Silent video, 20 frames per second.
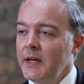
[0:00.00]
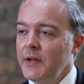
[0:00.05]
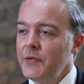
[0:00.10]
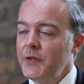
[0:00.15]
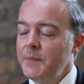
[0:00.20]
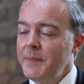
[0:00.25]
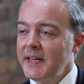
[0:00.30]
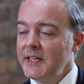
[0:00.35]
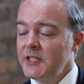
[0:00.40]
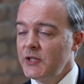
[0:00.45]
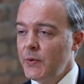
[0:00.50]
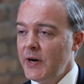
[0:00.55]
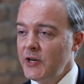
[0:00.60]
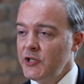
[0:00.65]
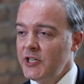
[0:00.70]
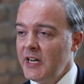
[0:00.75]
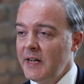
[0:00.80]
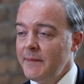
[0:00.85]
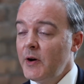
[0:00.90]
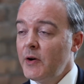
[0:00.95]
the biggest
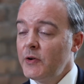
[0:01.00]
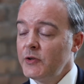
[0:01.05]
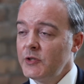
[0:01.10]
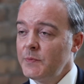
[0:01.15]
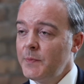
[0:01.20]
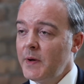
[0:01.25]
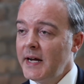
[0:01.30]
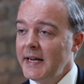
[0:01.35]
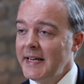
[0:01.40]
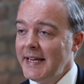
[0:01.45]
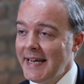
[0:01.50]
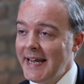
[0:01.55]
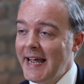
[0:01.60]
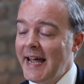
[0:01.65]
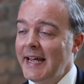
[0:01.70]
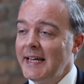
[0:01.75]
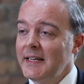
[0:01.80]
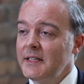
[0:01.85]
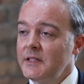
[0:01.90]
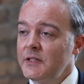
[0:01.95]
question I'm asked by
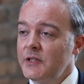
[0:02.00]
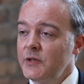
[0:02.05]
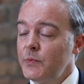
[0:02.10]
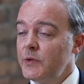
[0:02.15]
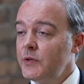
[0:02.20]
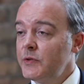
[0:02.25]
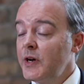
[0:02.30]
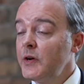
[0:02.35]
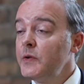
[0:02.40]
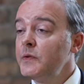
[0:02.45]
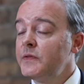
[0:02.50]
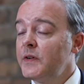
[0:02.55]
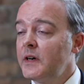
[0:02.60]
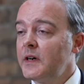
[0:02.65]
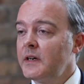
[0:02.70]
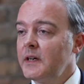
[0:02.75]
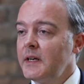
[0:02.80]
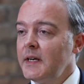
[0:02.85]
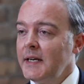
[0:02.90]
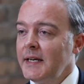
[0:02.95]
EAs the world
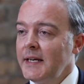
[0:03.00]
over